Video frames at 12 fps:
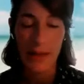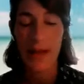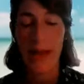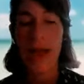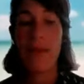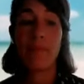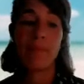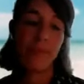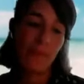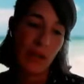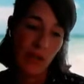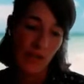And
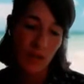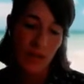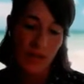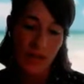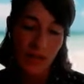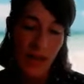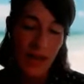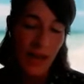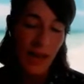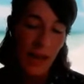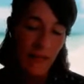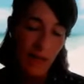because we are
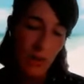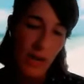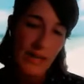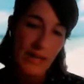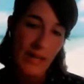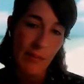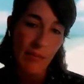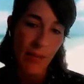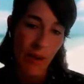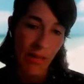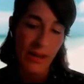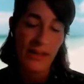evaluating
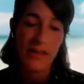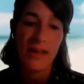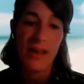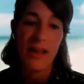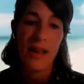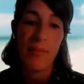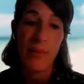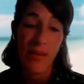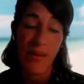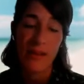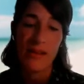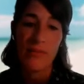
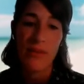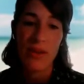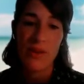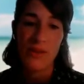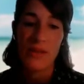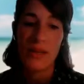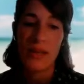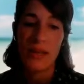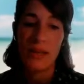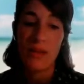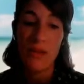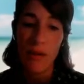products produced
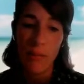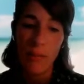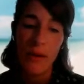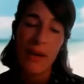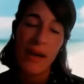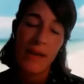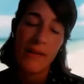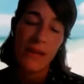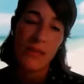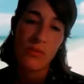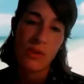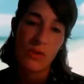in Europe,
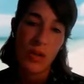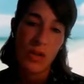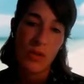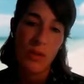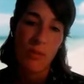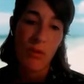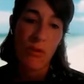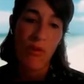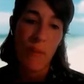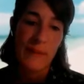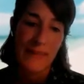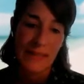this was going to be more
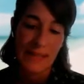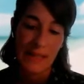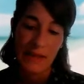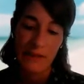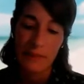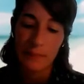representative.